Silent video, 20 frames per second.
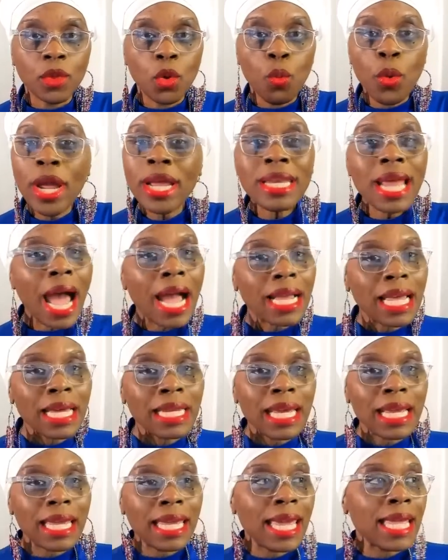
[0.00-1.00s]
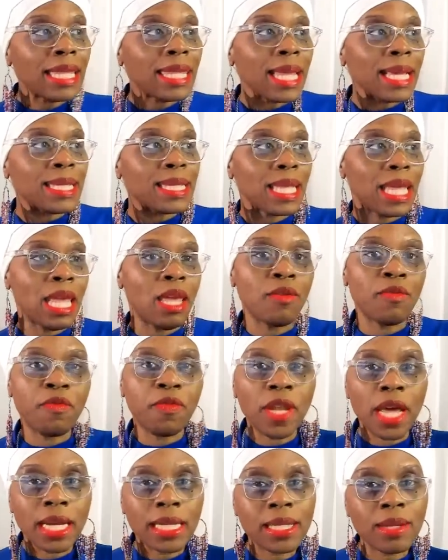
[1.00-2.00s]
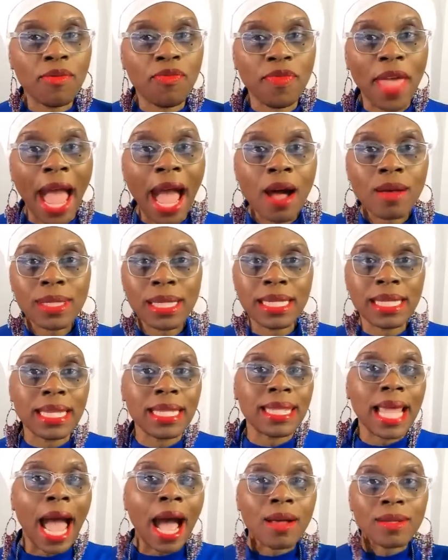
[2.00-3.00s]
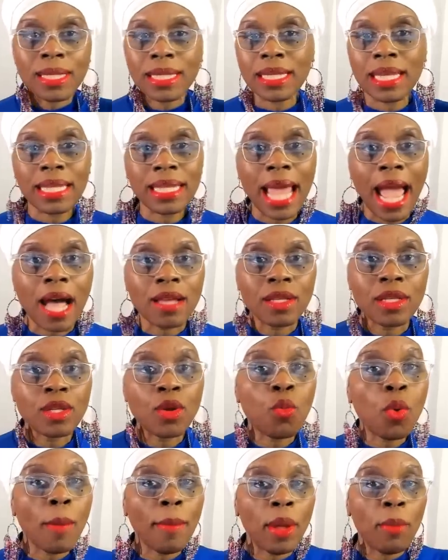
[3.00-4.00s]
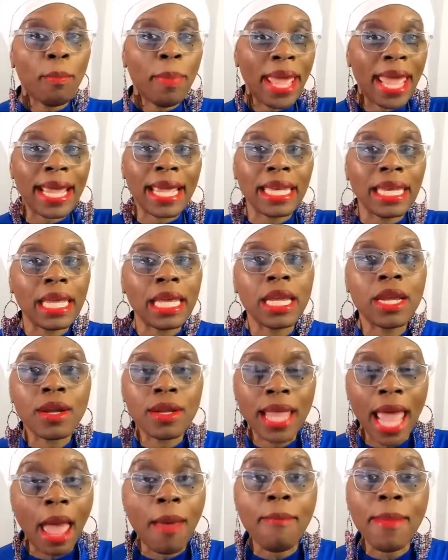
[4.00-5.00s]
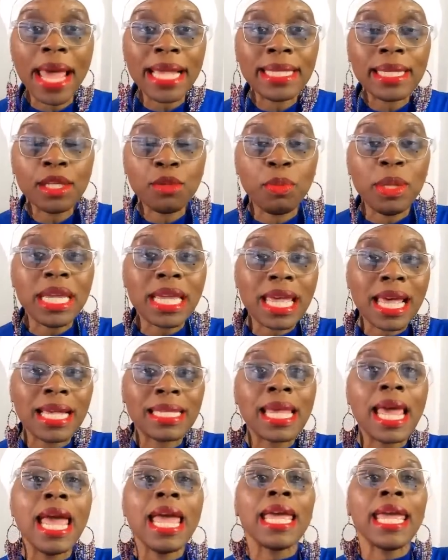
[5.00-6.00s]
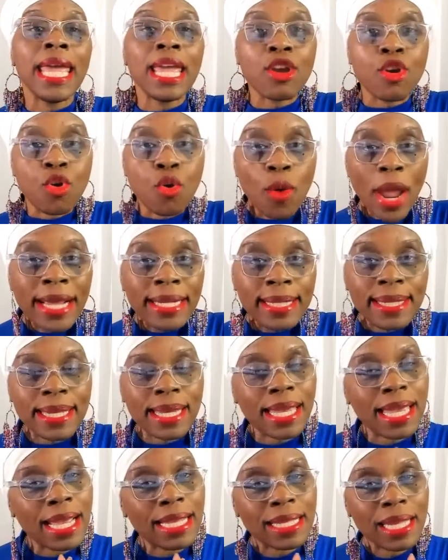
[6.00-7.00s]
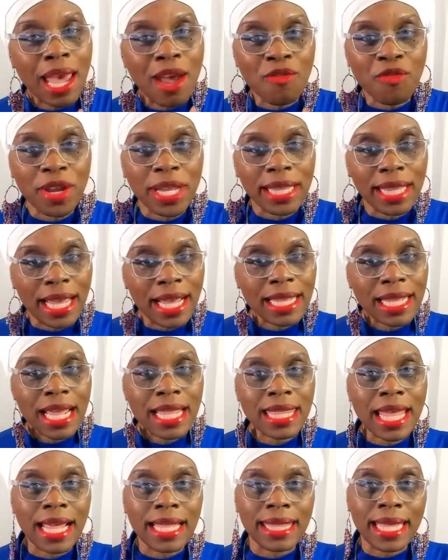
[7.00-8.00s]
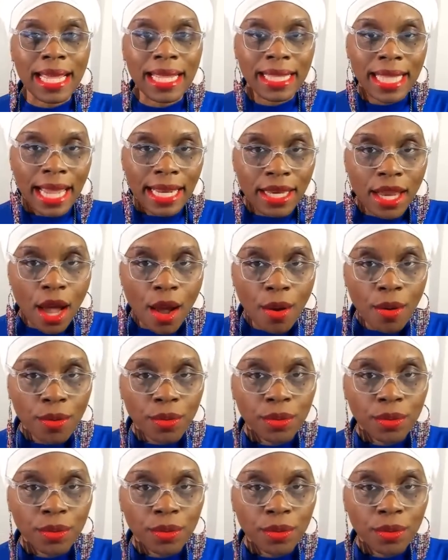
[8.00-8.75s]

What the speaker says: we're not going to get this influx of thousands and thousands and thousands of women begging to hear that message because it grates against everything that they think they know.